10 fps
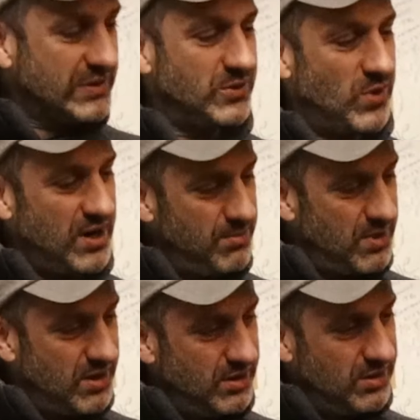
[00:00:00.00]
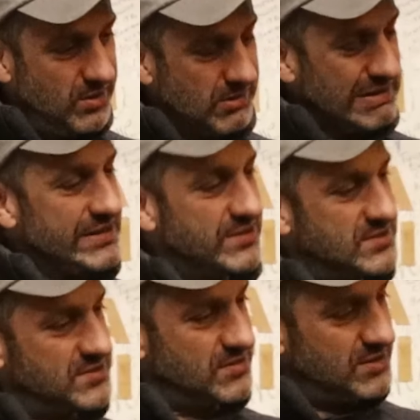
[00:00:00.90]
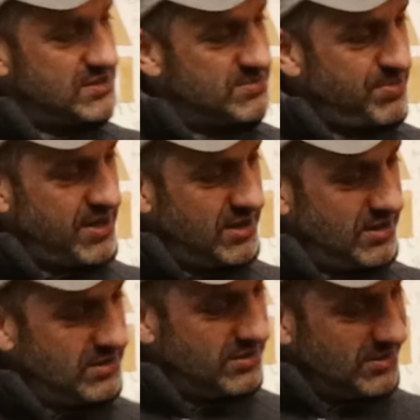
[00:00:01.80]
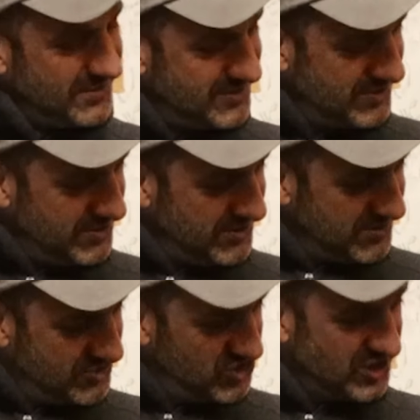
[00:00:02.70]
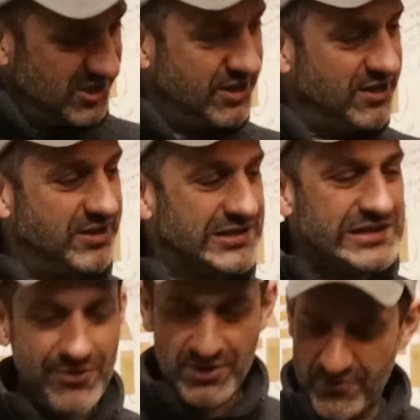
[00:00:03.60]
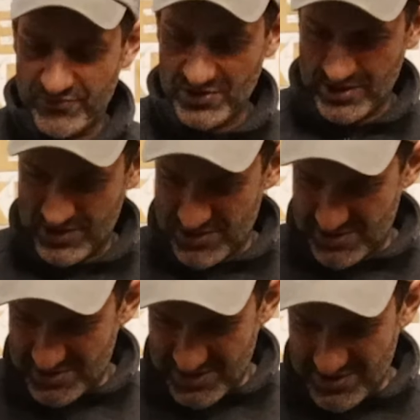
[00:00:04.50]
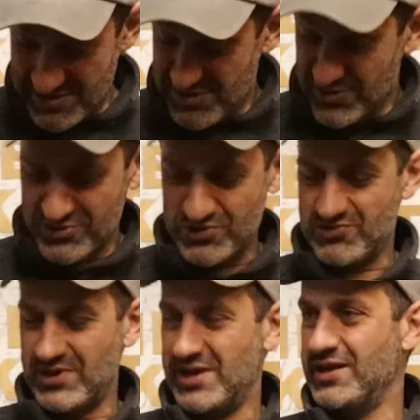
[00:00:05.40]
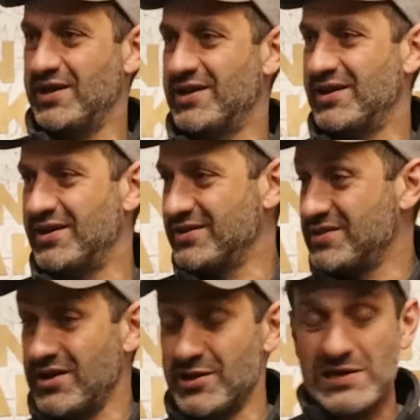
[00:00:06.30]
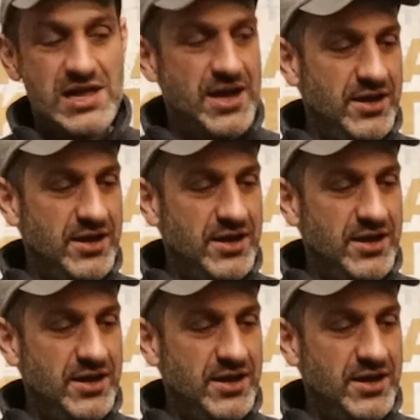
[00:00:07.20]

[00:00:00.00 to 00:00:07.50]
the wine menu and it started Spain, Italy, Chile, South Africa, and then Australia, yeah. and that.